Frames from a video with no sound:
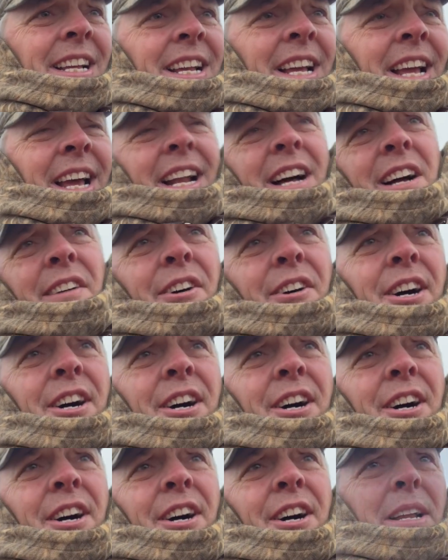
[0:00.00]
and I've
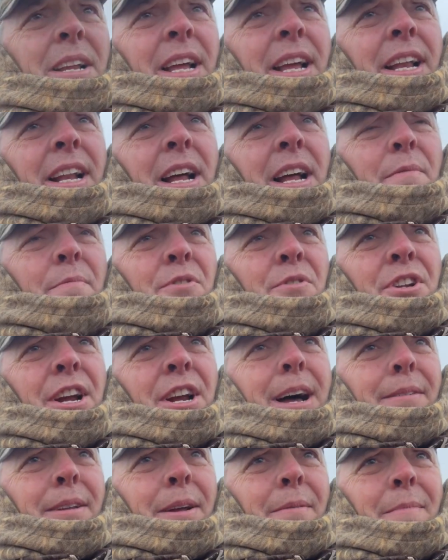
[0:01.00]
hunted it and I've
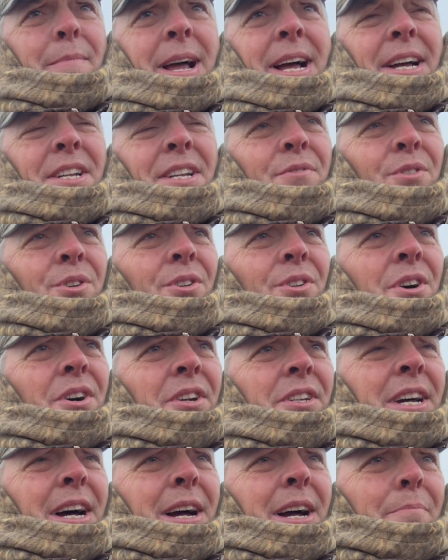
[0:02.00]
shot at Max for a long
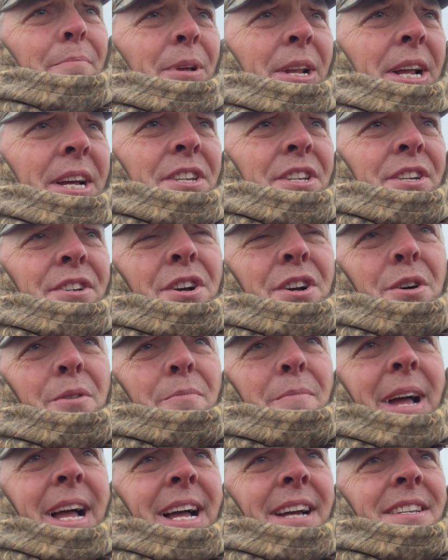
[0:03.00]
time. But as you know,
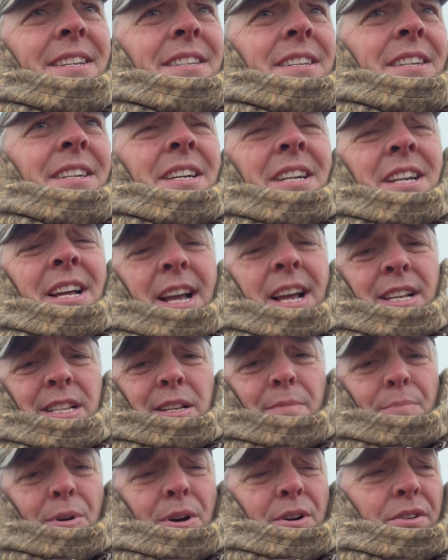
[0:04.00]
Max has a
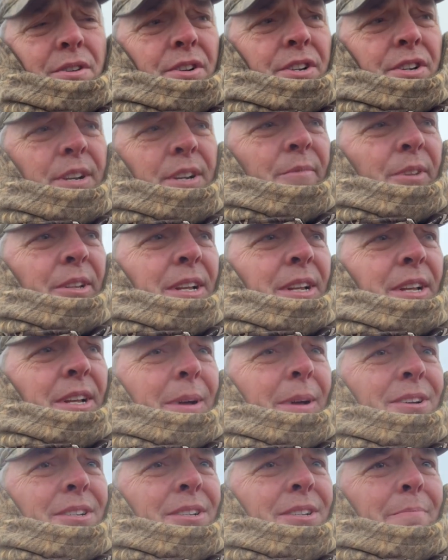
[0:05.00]
partnership with
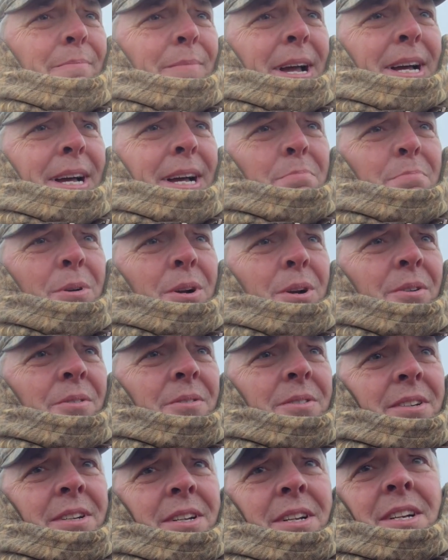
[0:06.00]
Cabela's and Bass Pro.
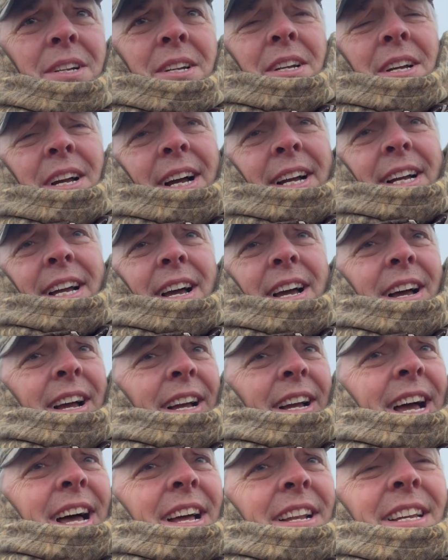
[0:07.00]
I
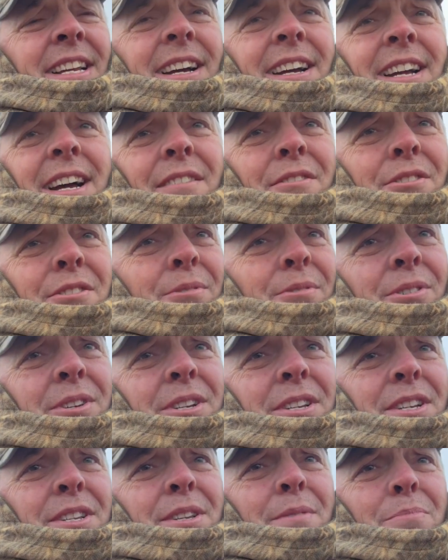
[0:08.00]
gotta tell you, I was really
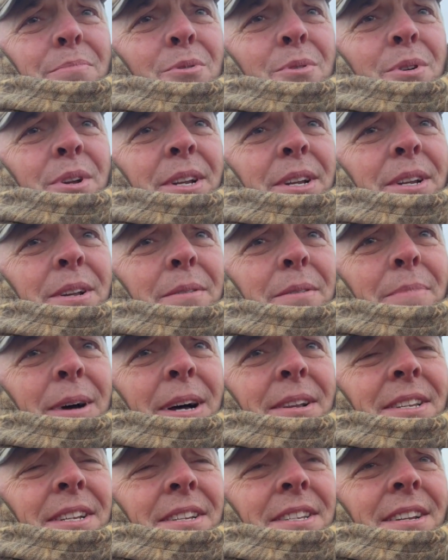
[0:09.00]
disappointed
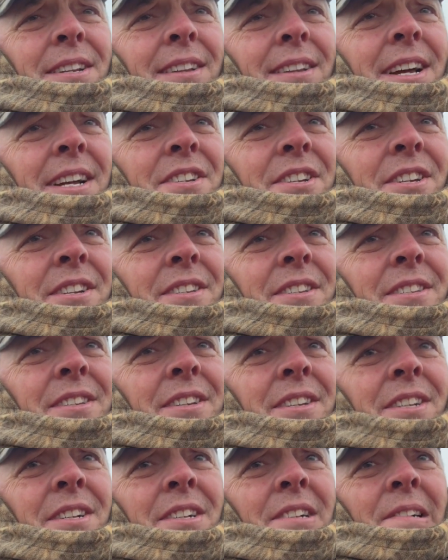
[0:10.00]
about the selections.
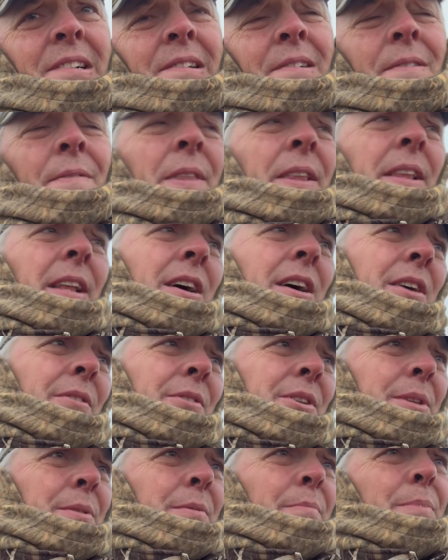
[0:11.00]
Now, I
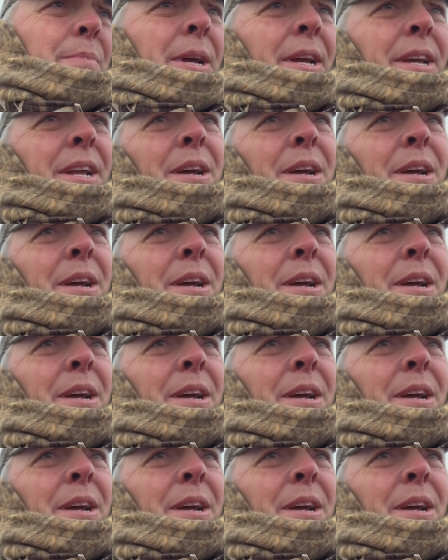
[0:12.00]
was picking